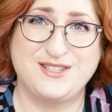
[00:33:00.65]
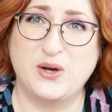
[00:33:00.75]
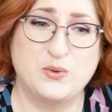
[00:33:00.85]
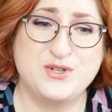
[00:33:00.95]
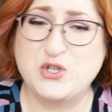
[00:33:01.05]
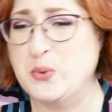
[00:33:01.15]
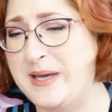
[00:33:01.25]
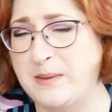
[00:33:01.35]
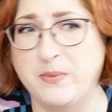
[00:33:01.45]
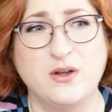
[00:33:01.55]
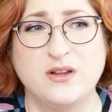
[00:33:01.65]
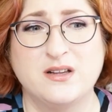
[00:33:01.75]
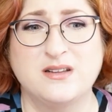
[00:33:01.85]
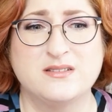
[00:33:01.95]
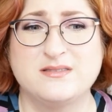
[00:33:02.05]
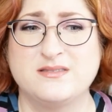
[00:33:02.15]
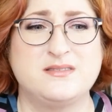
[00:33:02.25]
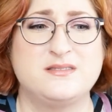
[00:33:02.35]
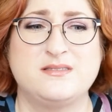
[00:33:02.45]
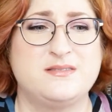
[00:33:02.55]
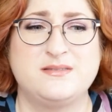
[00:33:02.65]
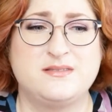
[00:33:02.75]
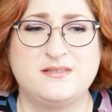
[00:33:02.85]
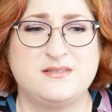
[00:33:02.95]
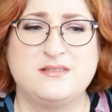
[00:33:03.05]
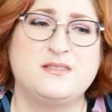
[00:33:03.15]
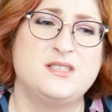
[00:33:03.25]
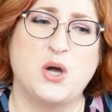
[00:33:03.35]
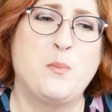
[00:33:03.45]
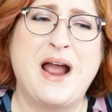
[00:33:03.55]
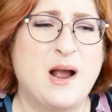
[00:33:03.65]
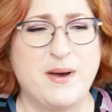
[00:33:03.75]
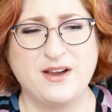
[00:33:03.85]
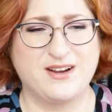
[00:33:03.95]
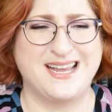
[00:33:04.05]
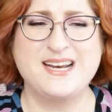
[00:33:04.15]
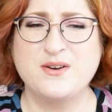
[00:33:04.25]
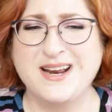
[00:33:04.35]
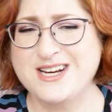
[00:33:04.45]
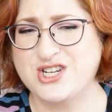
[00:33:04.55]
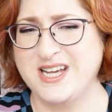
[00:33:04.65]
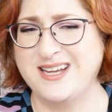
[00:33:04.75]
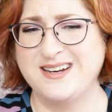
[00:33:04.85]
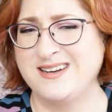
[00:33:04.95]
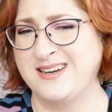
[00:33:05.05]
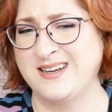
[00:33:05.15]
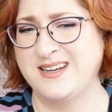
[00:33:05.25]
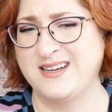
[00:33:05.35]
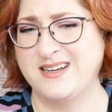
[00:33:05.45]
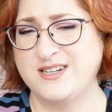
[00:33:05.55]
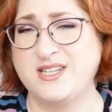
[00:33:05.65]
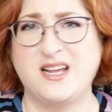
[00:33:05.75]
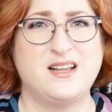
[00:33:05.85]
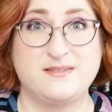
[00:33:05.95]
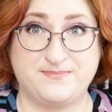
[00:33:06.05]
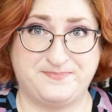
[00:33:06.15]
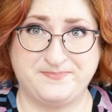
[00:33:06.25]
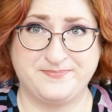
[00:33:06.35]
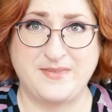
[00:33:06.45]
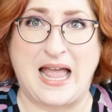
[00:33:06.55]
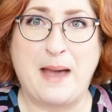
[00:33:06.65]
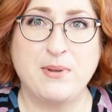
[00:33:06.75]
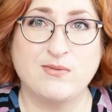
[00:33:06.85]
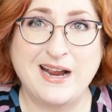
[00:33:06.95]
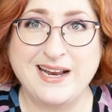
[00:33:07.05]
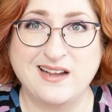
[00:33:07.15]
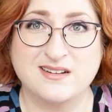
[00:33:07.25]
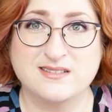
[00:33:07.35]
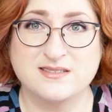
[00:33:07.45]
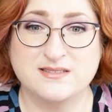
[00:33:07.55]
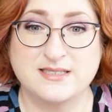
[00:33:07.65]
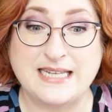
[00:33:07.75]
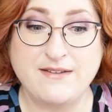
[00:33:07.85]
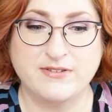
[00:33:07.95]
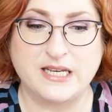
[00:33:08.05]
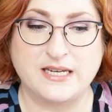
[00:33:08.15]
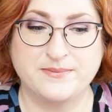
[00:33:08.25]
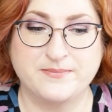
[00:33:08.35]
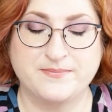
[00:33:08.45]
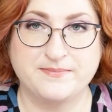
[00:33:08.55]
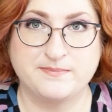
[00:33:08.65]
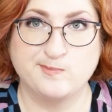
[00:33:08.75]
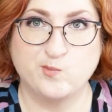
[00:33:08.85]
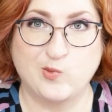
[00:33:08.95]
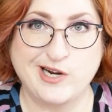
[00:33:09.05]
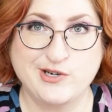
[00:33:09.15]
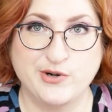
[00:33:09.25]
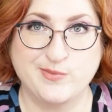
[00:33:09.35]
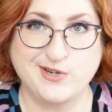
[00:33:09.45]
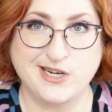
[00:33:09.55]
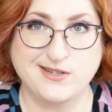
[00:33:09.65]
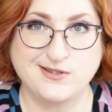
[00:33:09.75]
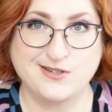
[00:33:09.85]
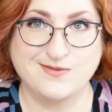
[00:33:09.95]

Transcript: Don't sue people. Don't brag about your kidney donation happy writing safely. Watch your group chats.